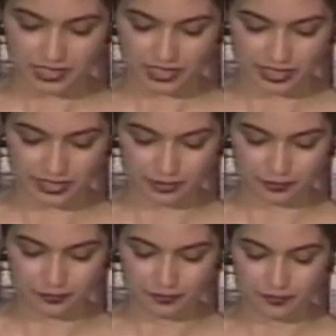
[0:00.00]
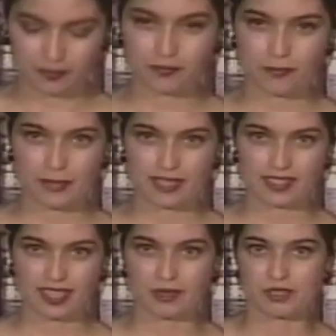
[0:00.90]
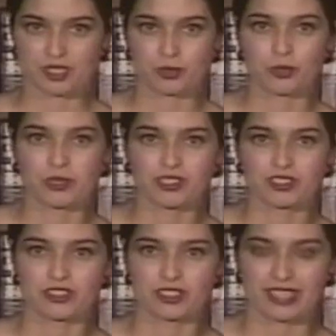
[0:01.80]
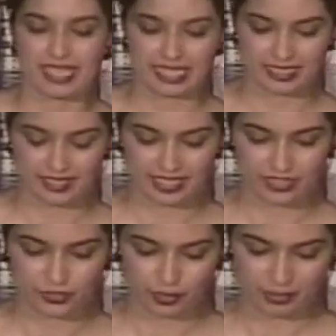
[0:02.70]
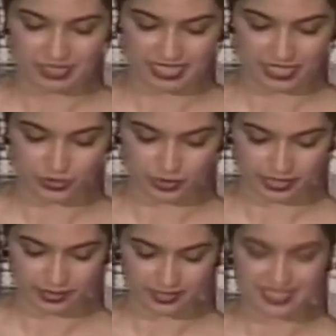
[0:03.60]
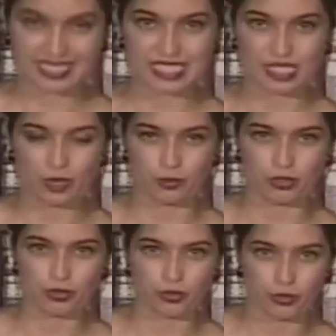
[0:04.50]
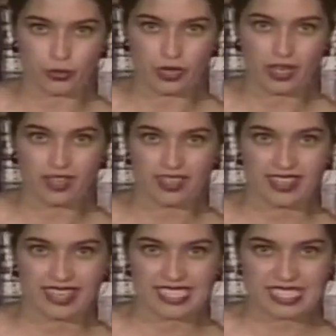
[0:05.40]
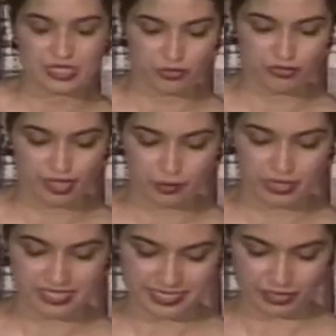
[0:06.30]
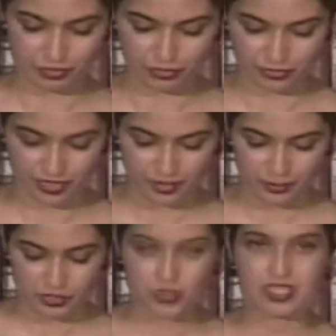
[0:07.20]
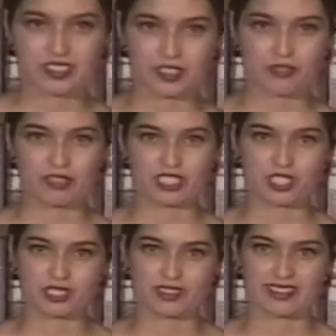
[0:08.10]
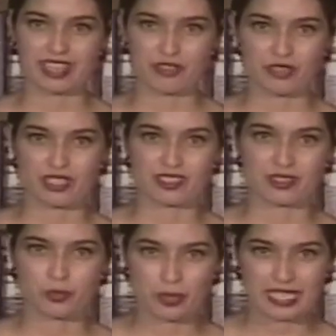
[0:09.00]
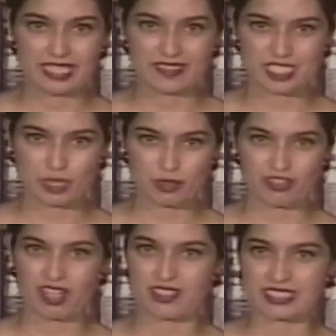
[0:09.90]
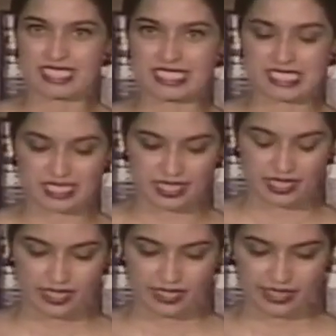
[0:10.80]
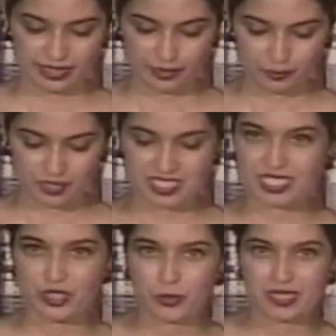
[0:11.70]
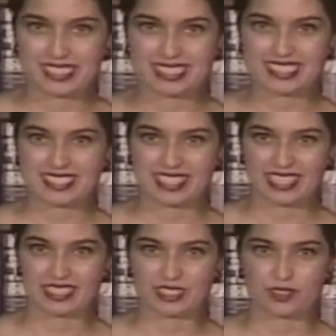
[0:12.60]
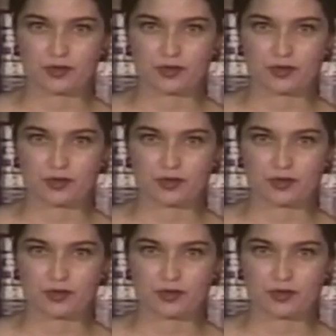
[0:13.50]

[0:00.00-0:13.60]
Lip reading: I'm still bewildered that that dream has actually since come true. I still find myself turning to the fiction every week in the table of contents to see who it is, and